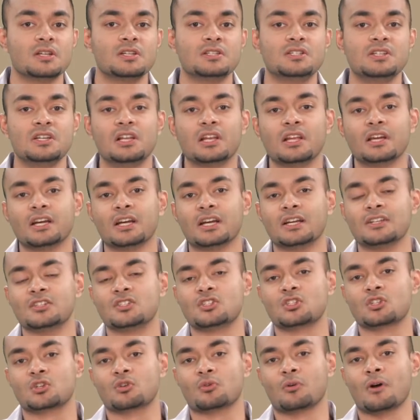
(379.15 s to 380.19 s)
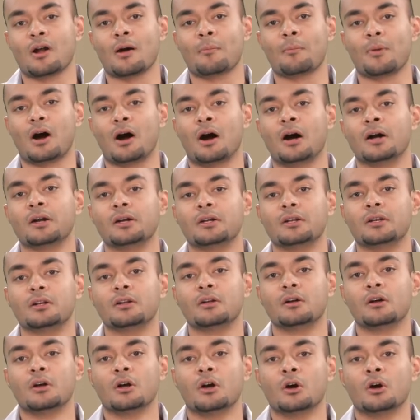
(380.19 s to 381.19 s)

dealing in scrap iron